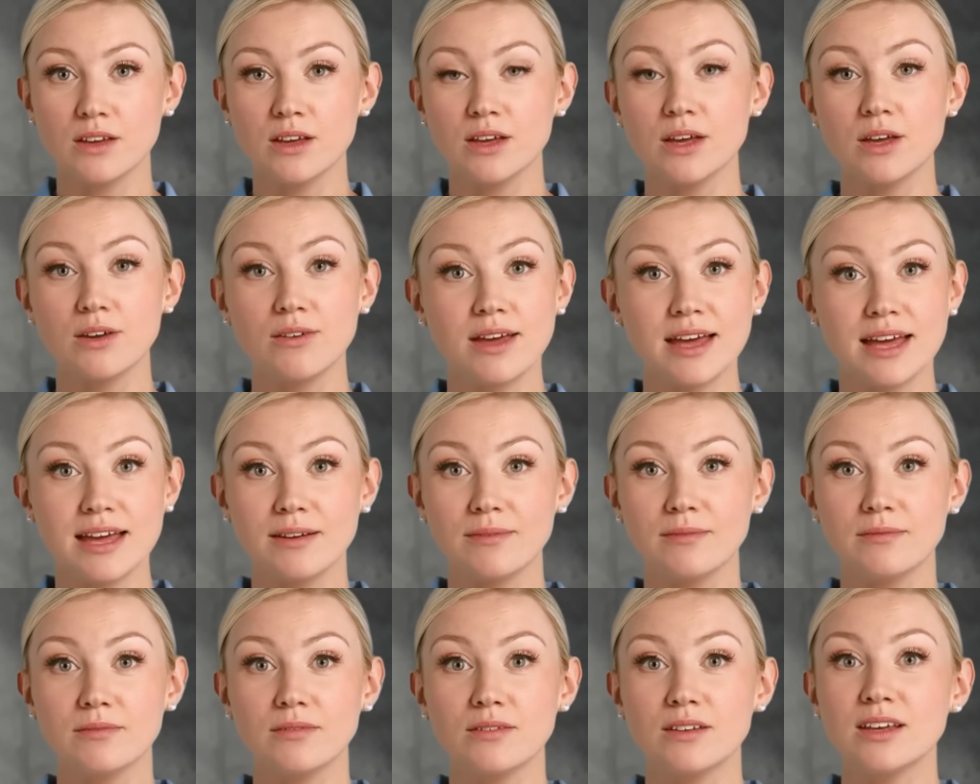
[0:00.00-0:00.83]
3.
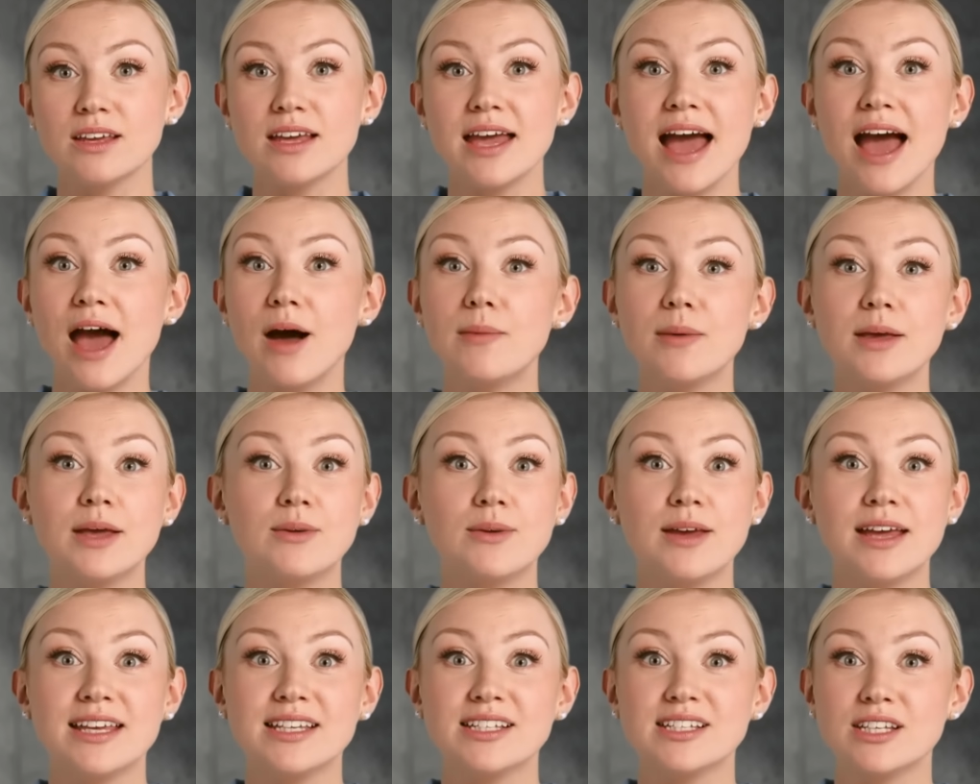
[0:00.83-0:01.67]
How many
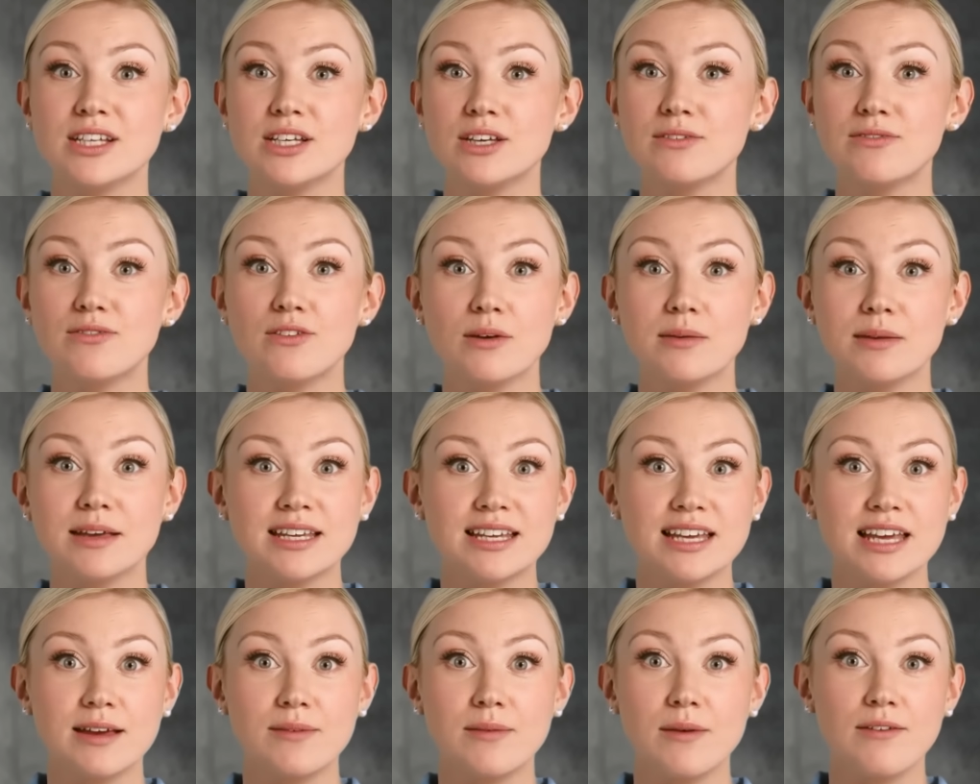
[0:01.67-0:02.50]
ways can you form a
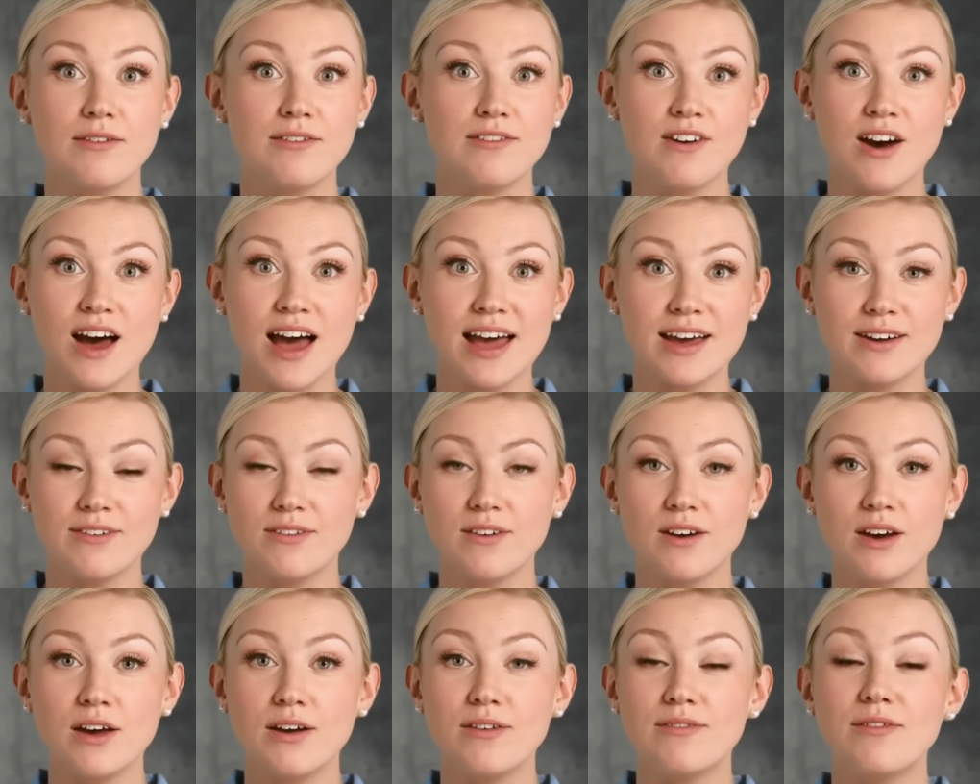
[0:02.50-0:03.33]
team of 5
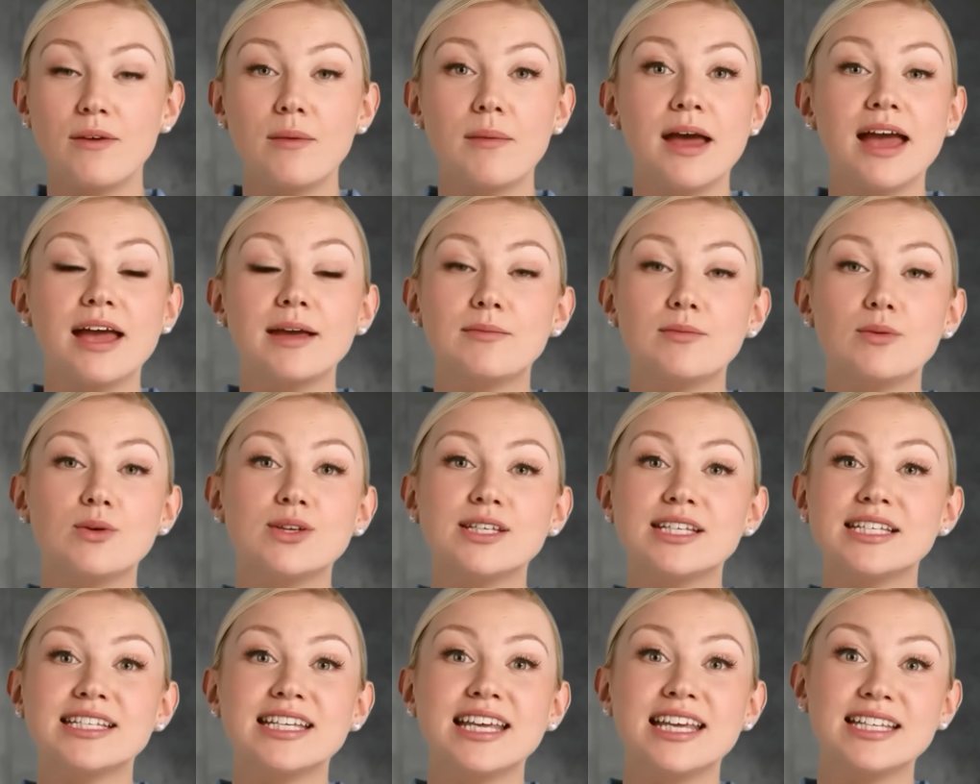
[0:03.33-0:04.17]
from 8
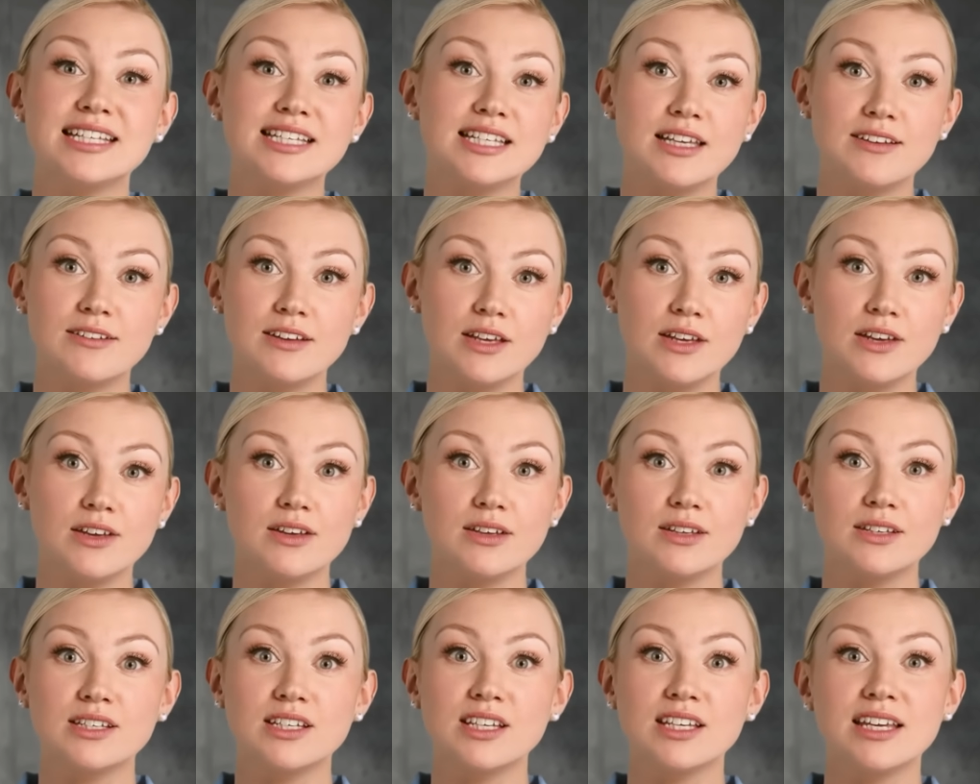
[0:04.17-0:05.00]
boys and 7
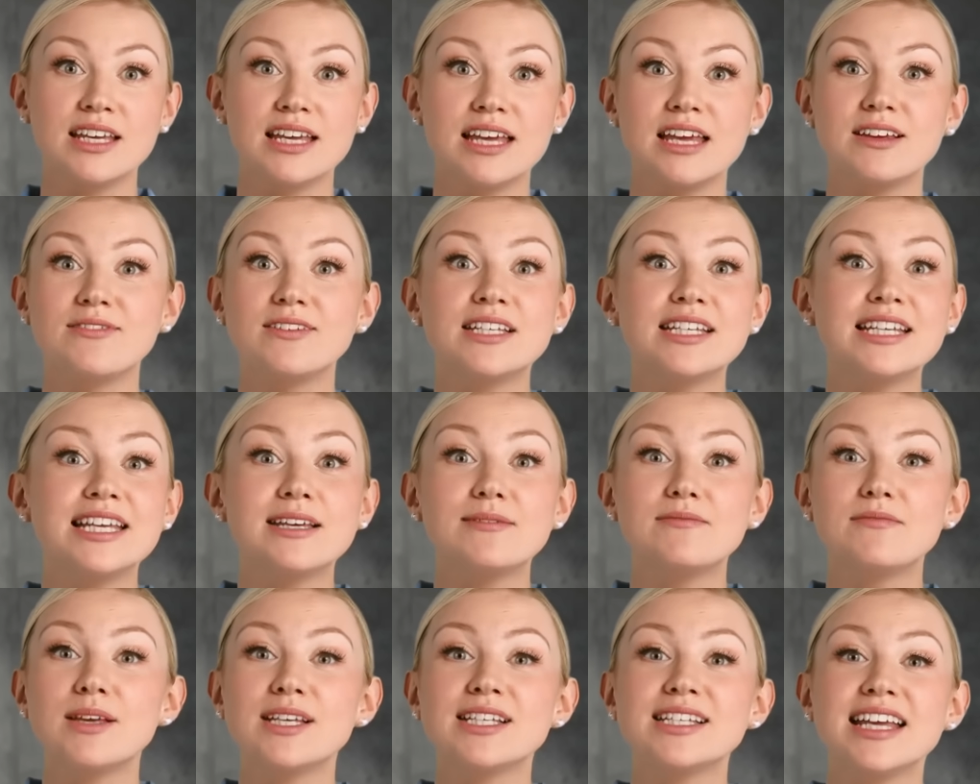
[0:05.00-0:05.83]
girls if the
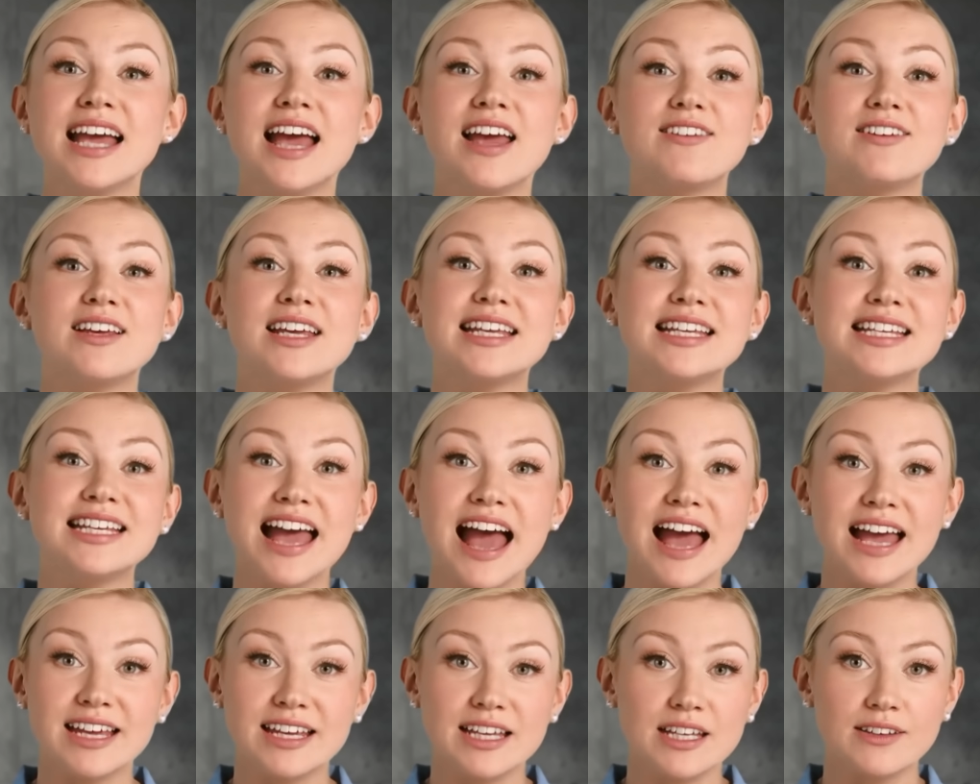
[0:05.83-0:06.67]
team must have
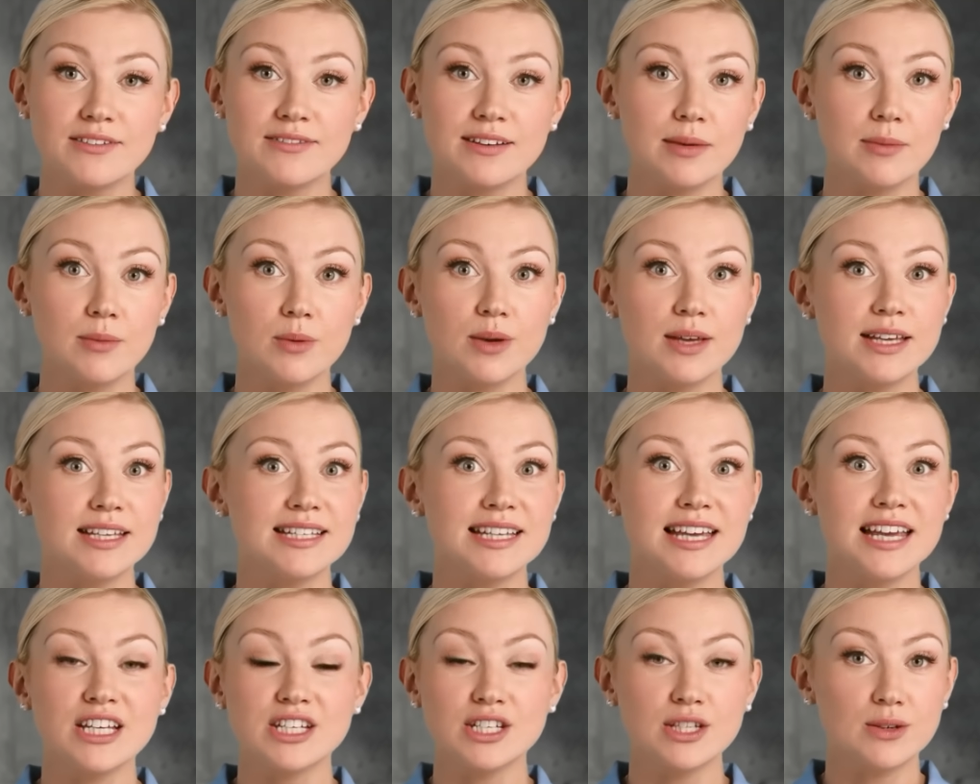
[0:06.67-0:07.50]
exactly 3 boys
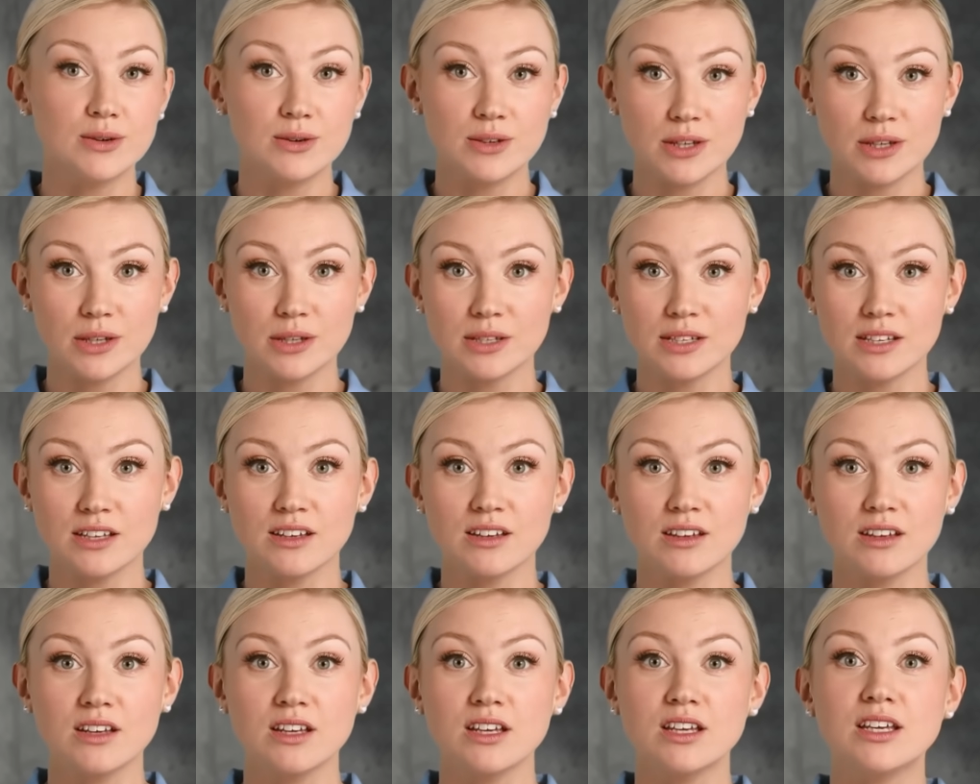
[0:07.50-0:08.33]
and 2 girls?
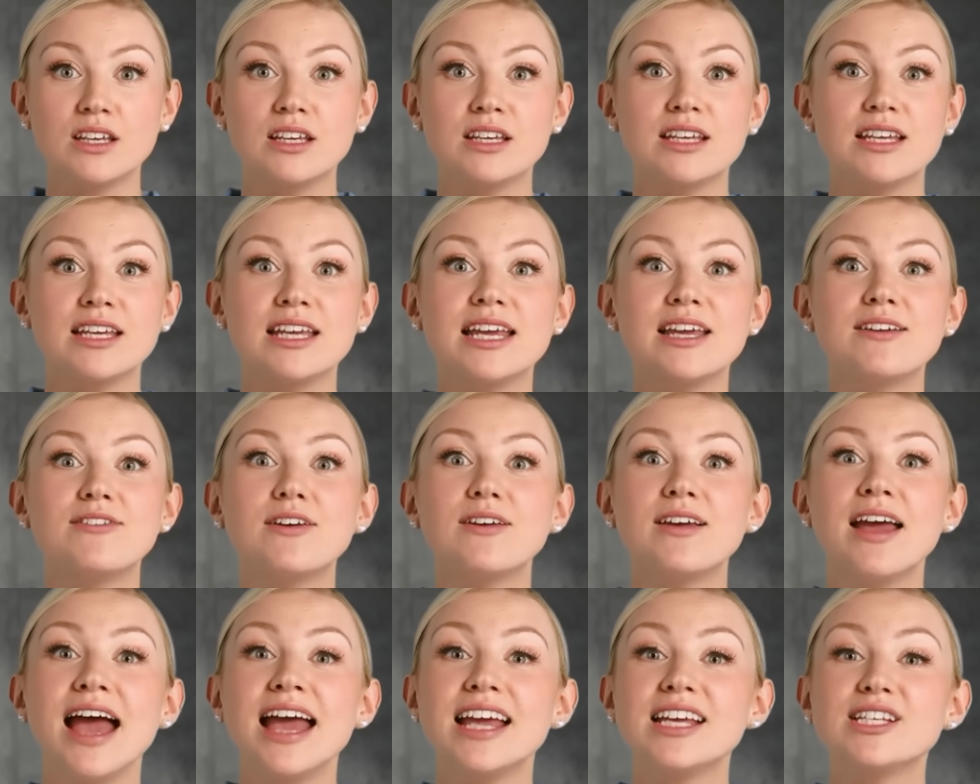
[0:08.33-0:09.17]
Leave
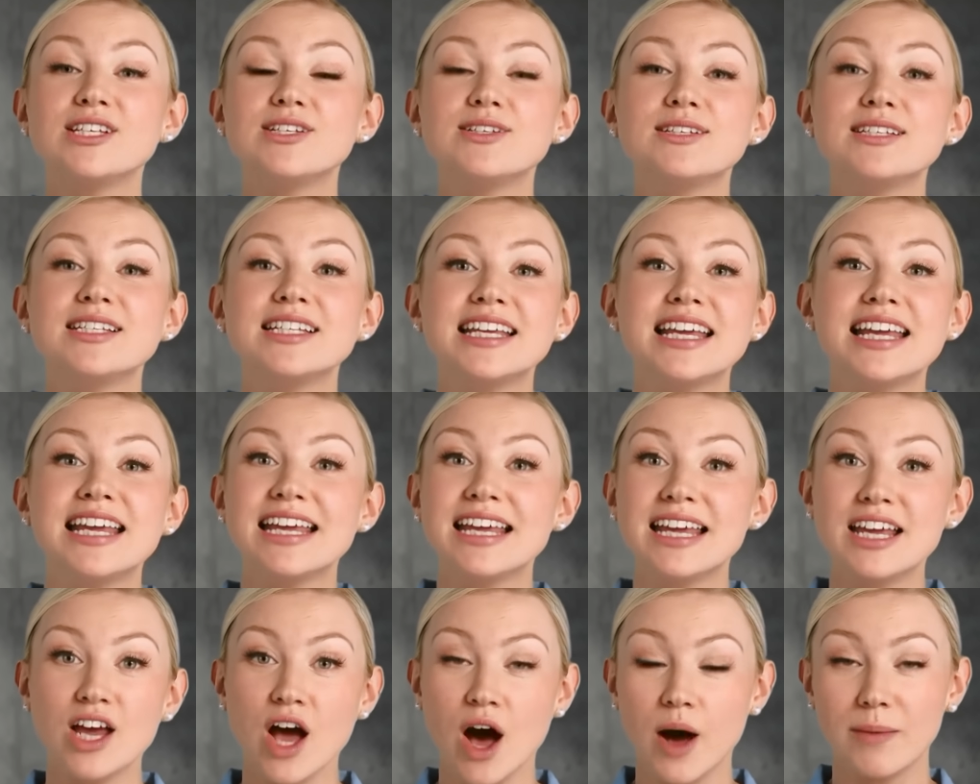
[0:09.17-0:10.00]
your answers in
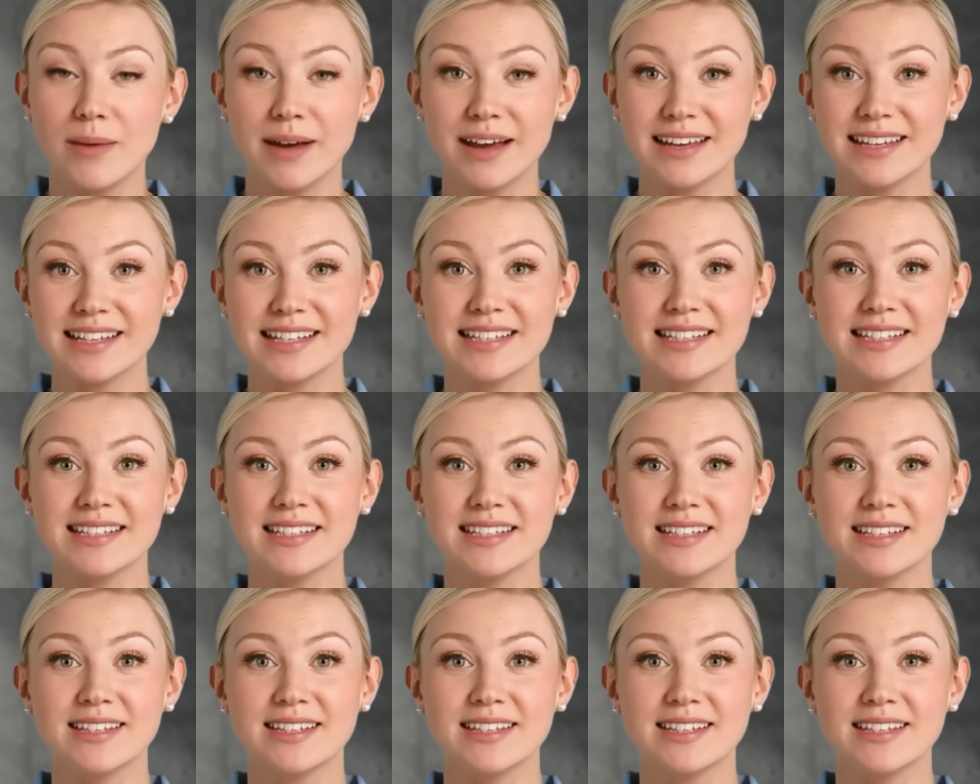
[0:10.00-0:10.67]
the comments.